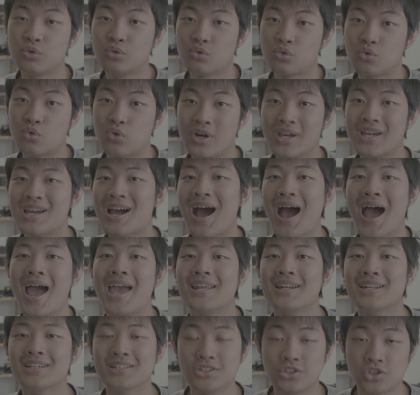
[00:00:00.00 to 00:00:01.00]
quick
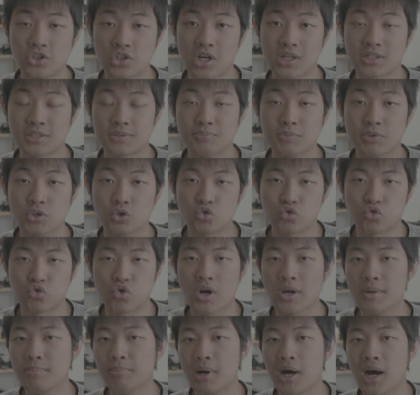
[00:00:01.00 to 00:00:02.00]
height adjustment
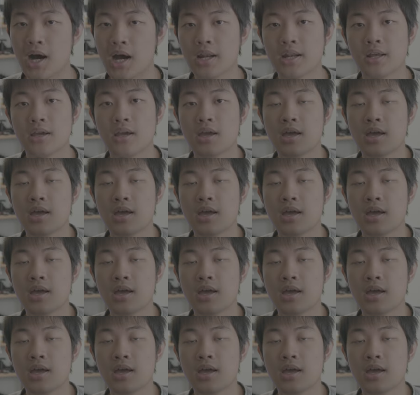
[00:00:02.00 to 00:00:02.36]
tripod.